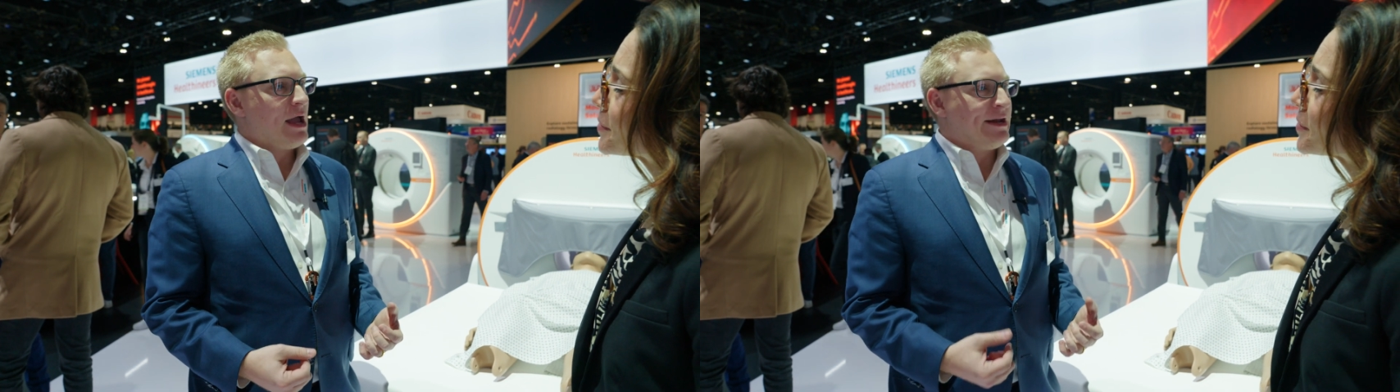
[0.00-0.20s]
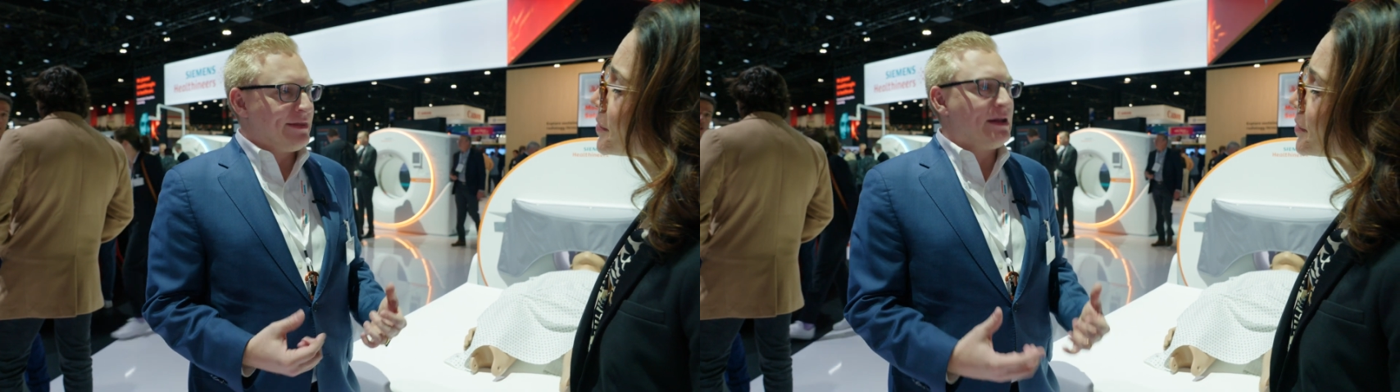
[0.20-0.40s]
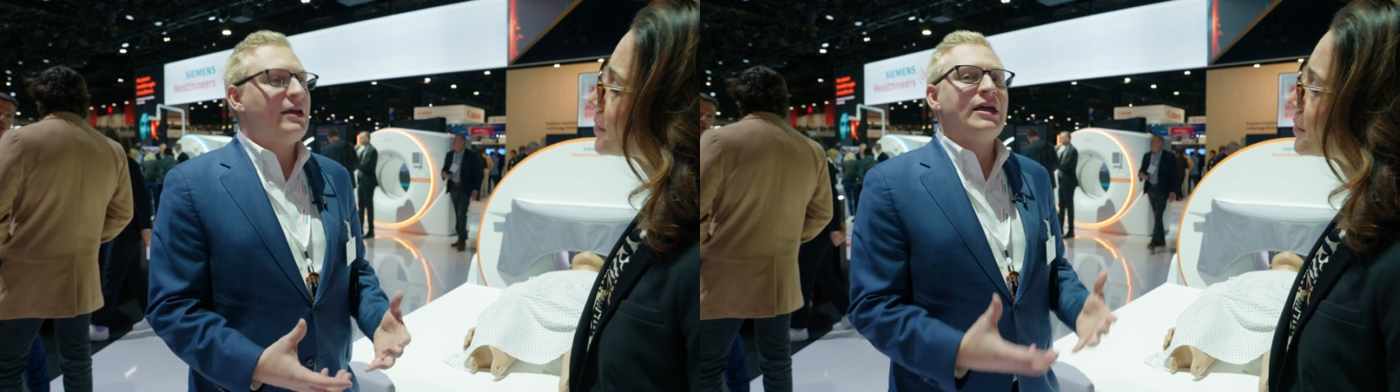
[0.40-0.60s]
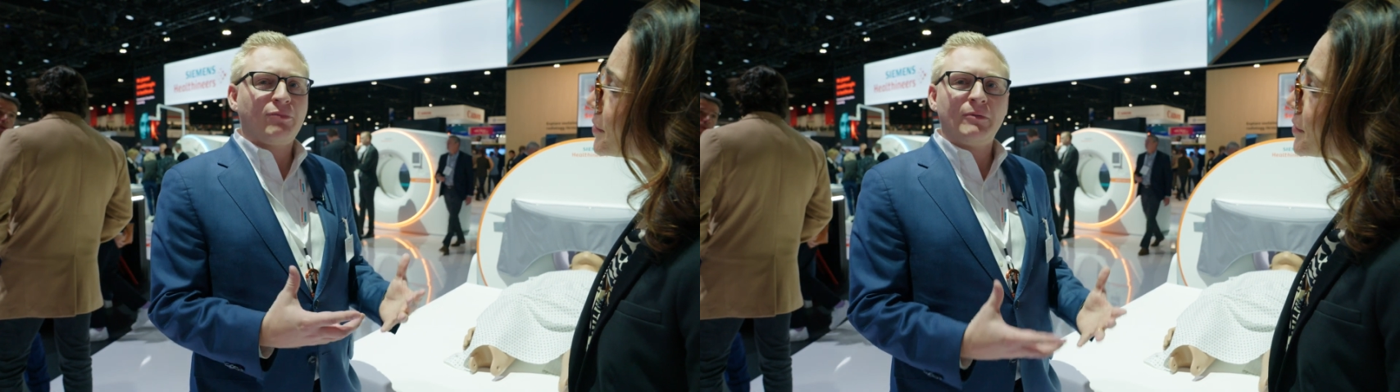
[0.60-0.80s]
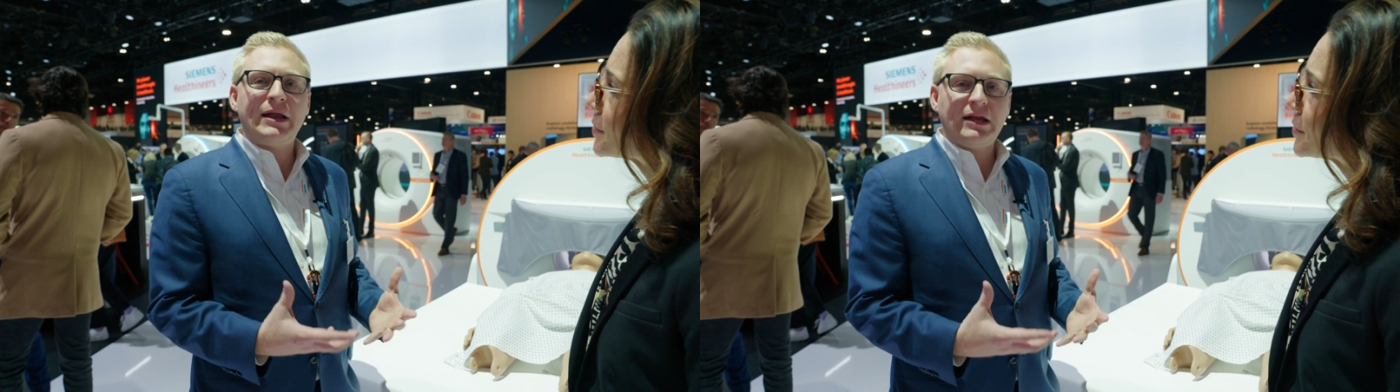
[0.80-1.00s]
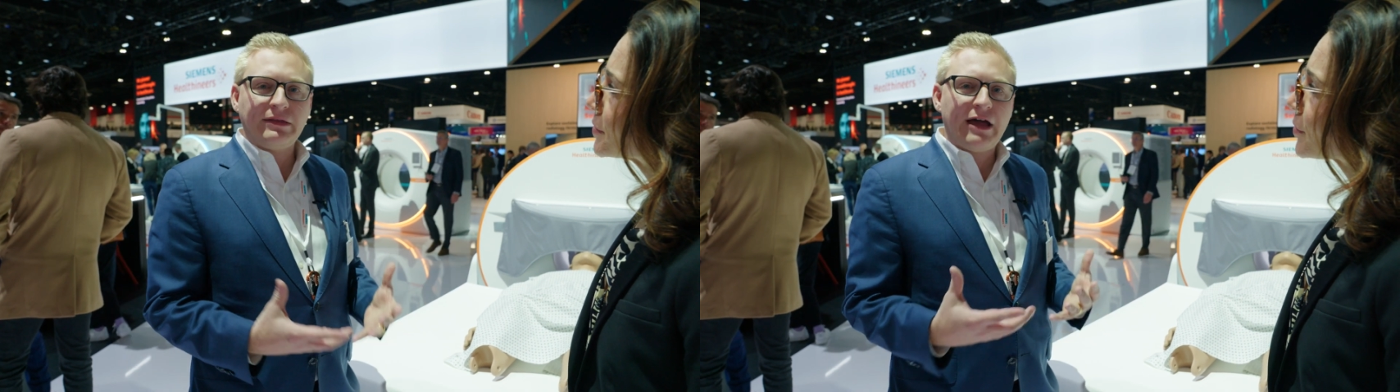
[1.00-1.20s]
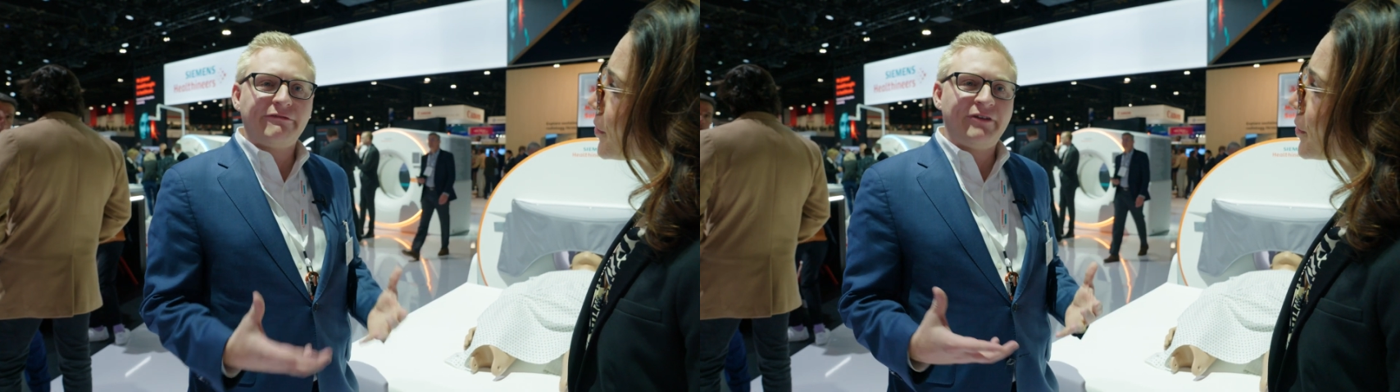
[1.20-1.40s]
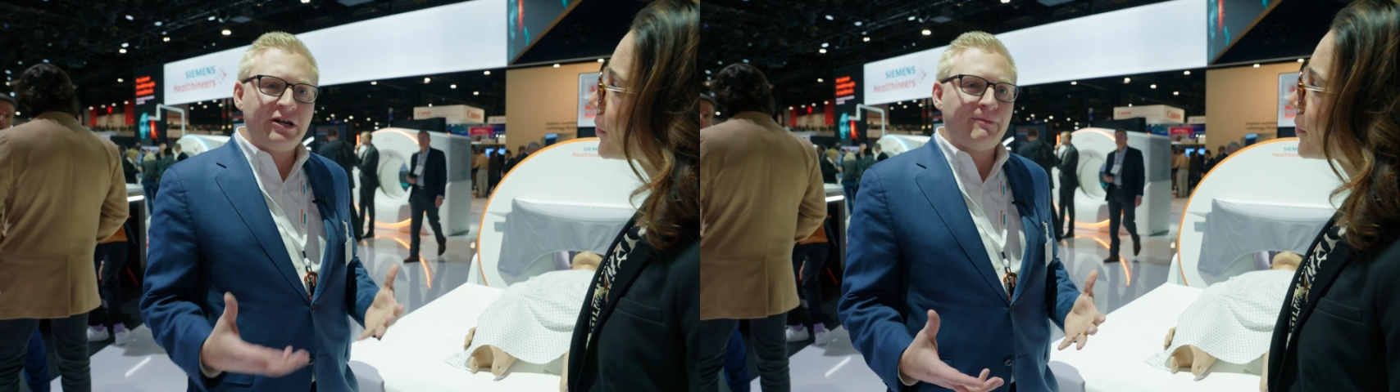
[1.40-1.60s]
and then implementing that
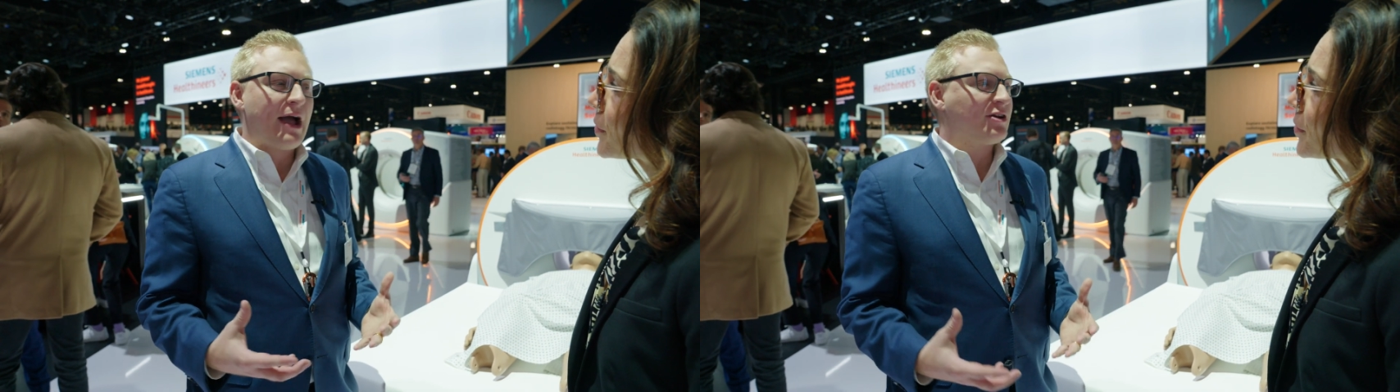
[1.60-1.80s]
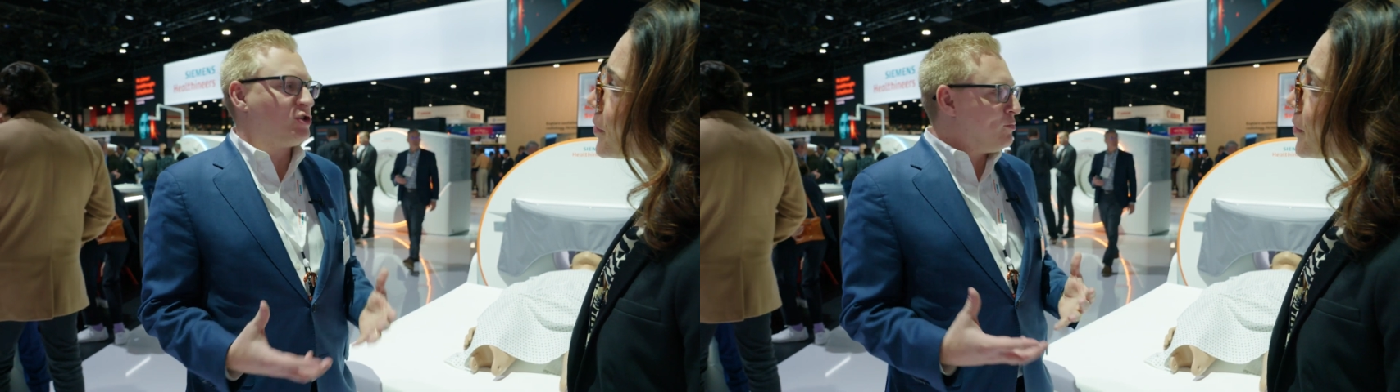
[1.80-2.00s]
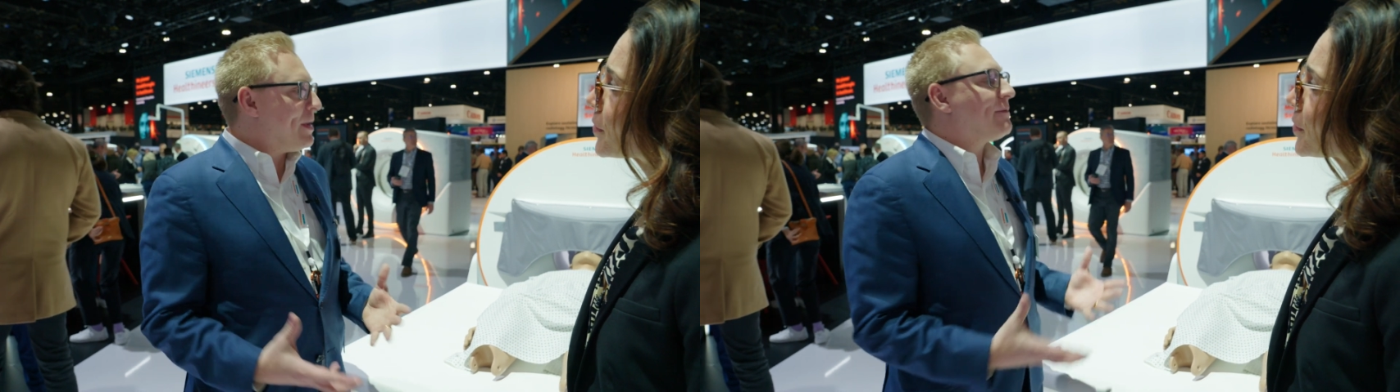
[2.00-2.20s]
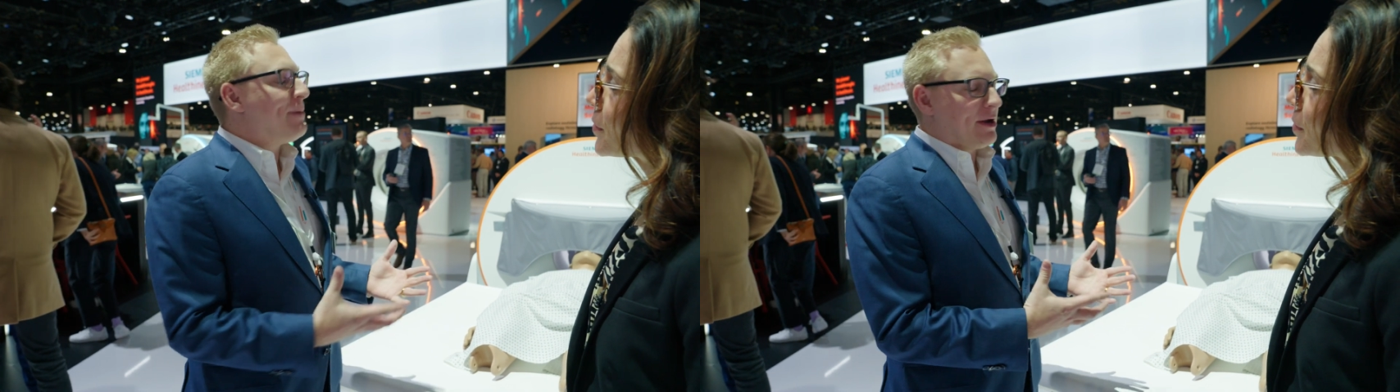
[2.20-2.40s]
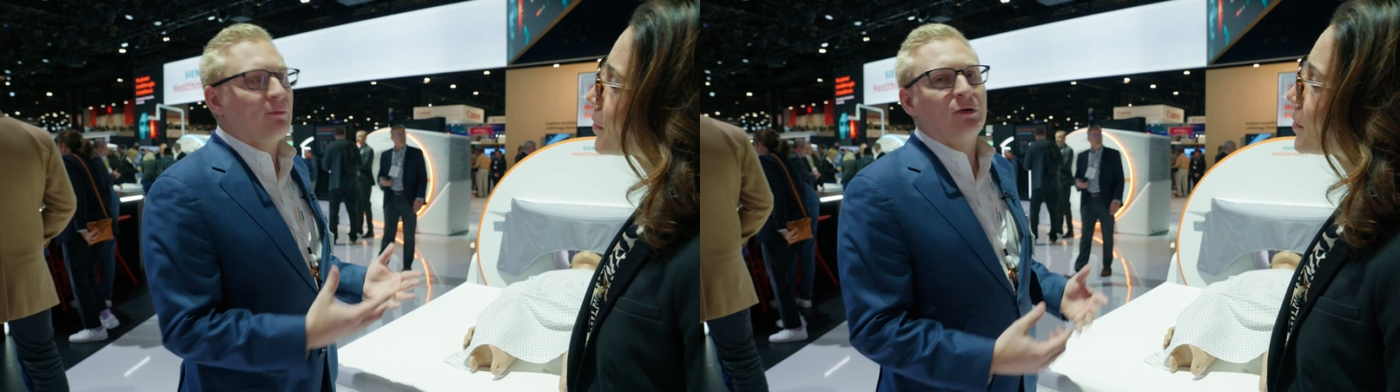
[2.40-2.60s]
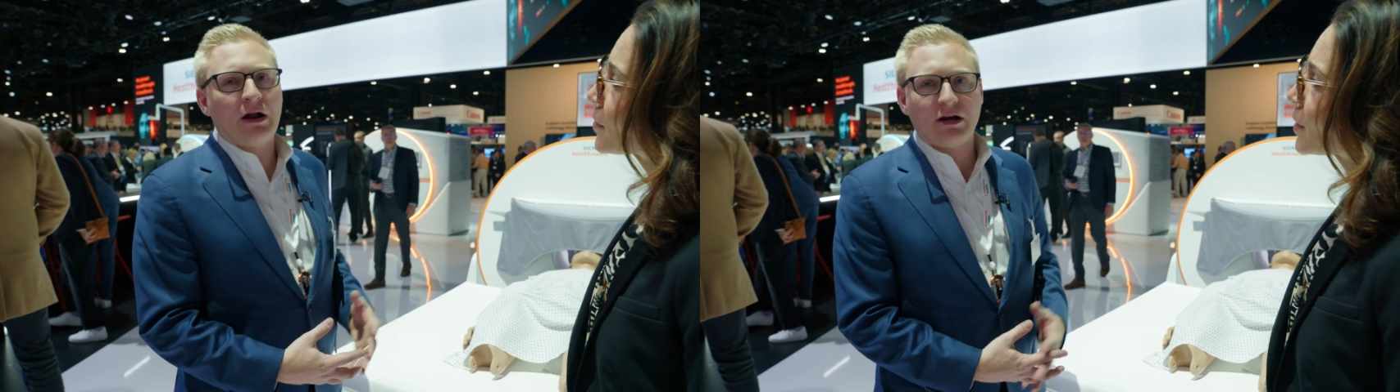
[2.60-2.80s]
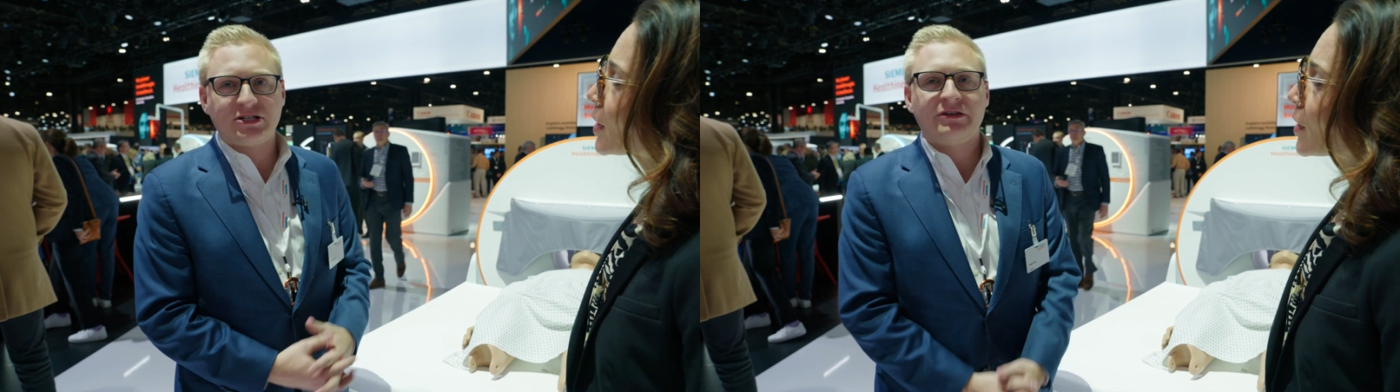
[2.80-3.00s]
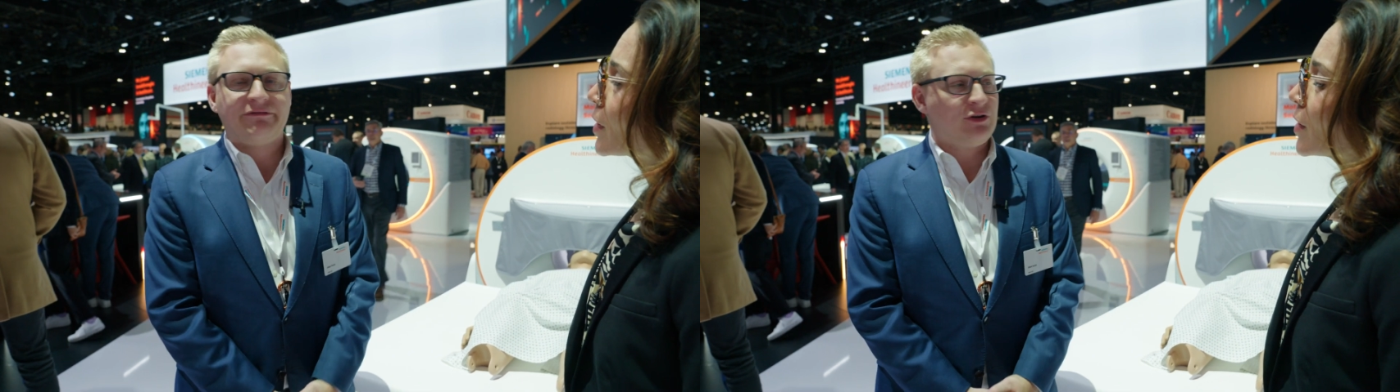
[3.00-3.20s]
feedback to make better
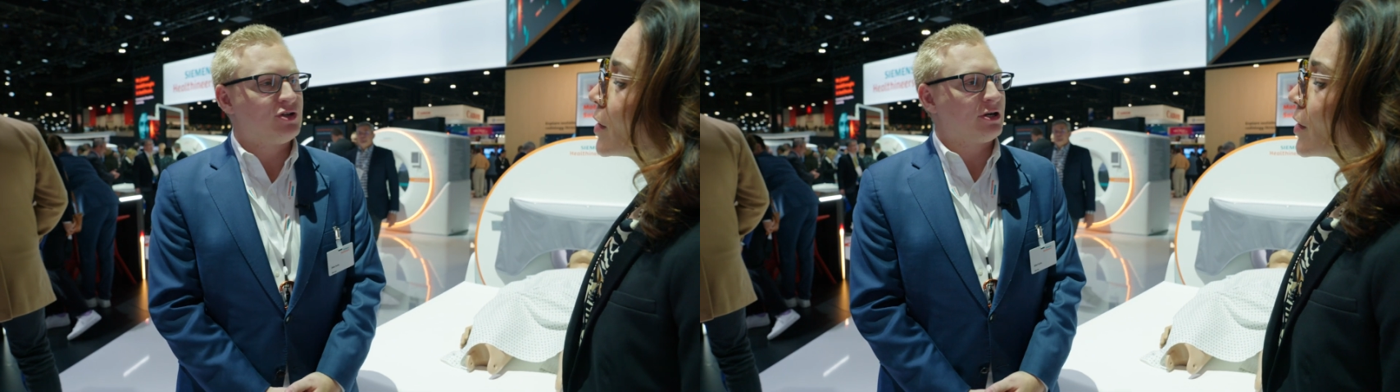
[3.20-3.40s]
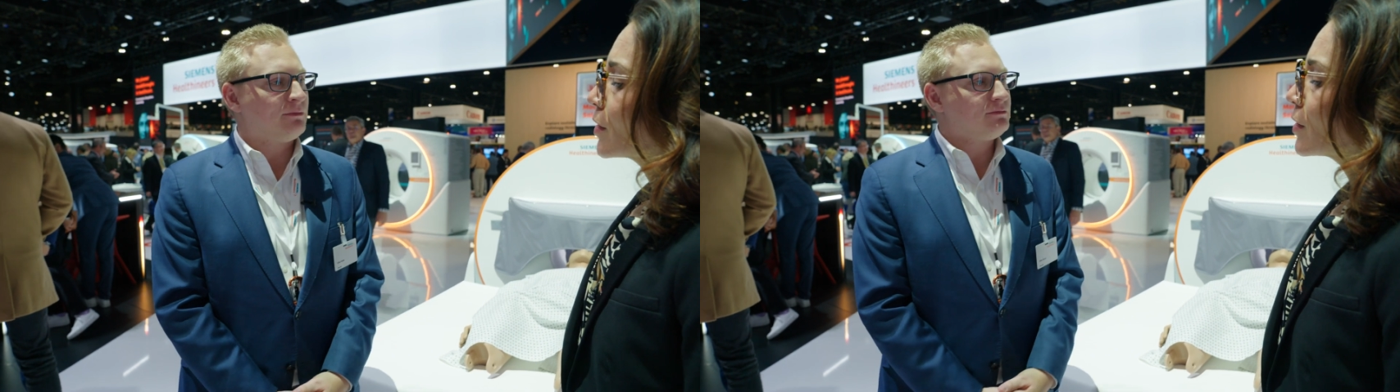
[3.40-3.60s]
products in the future.